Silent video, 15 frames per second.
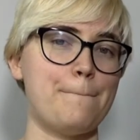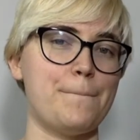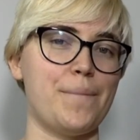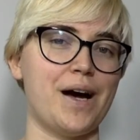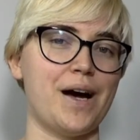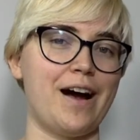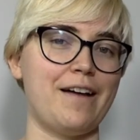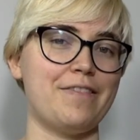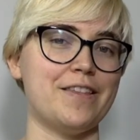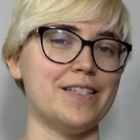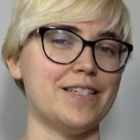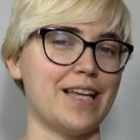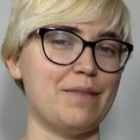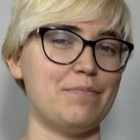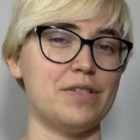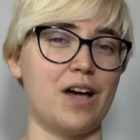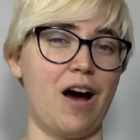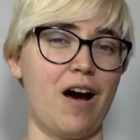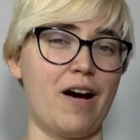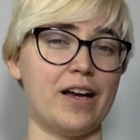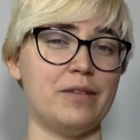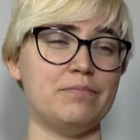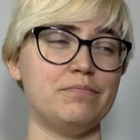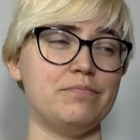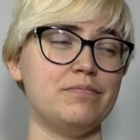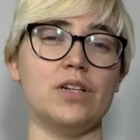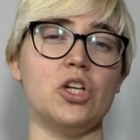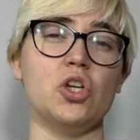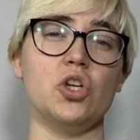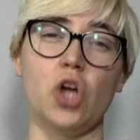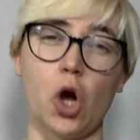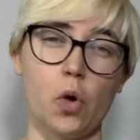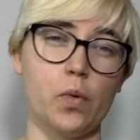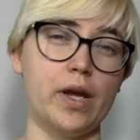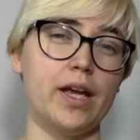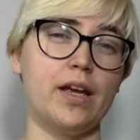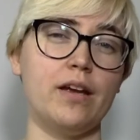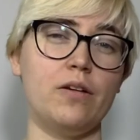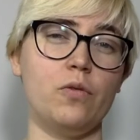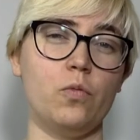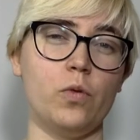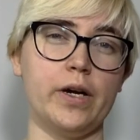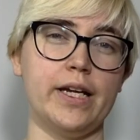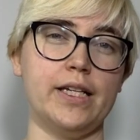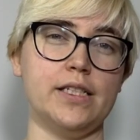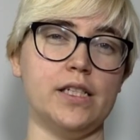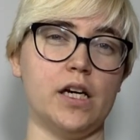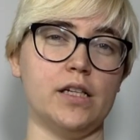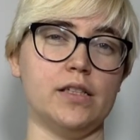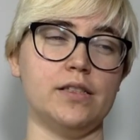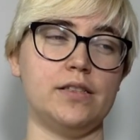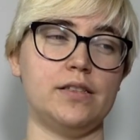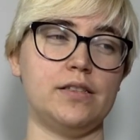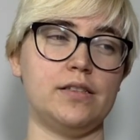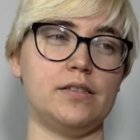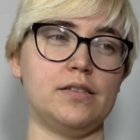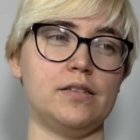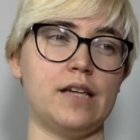but at the same time, knowing what he does